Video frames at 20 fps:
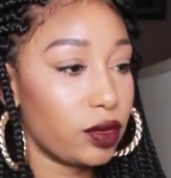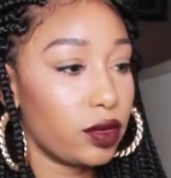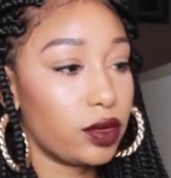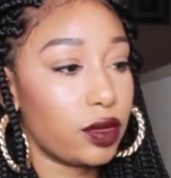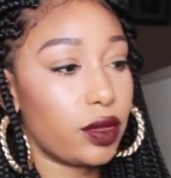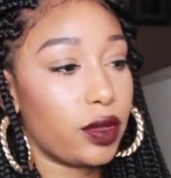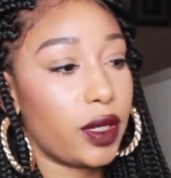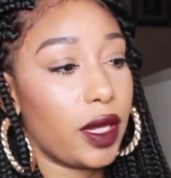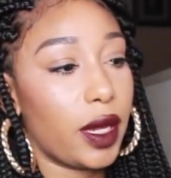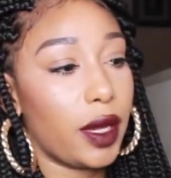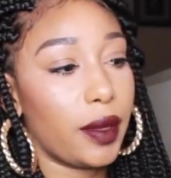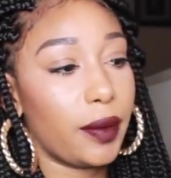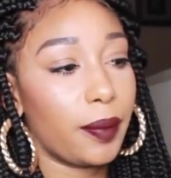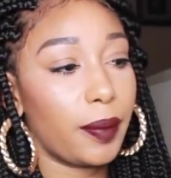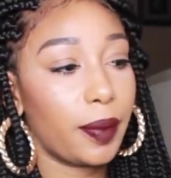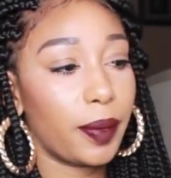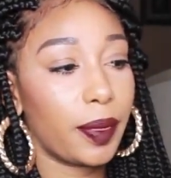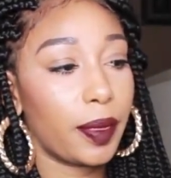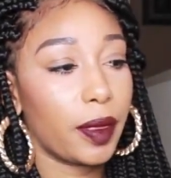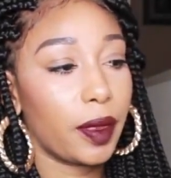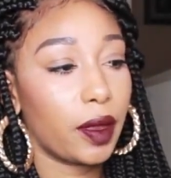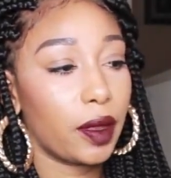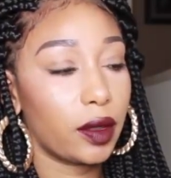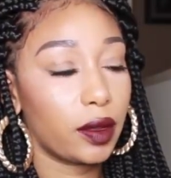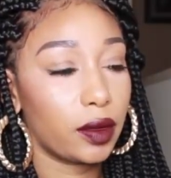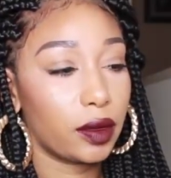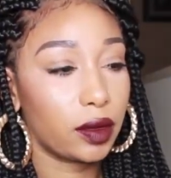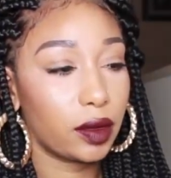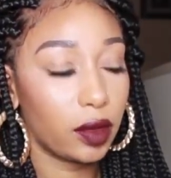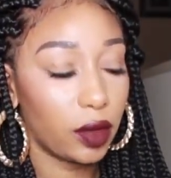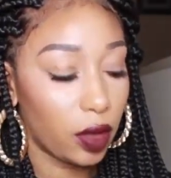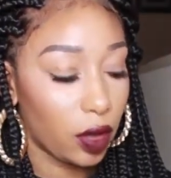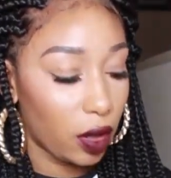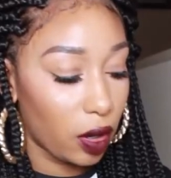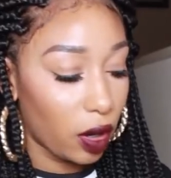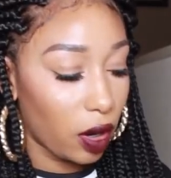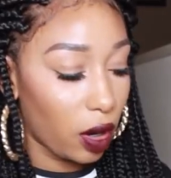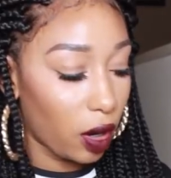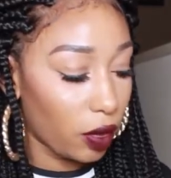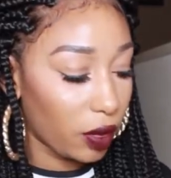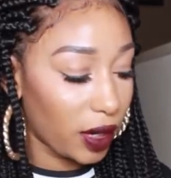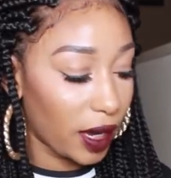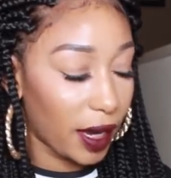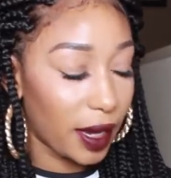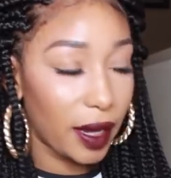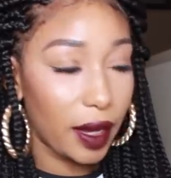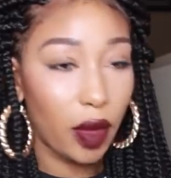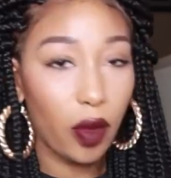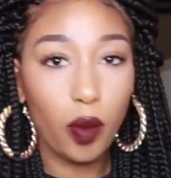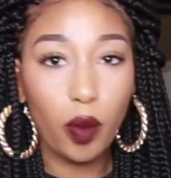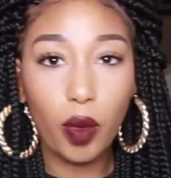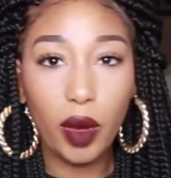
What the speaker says: So yeah. Okay,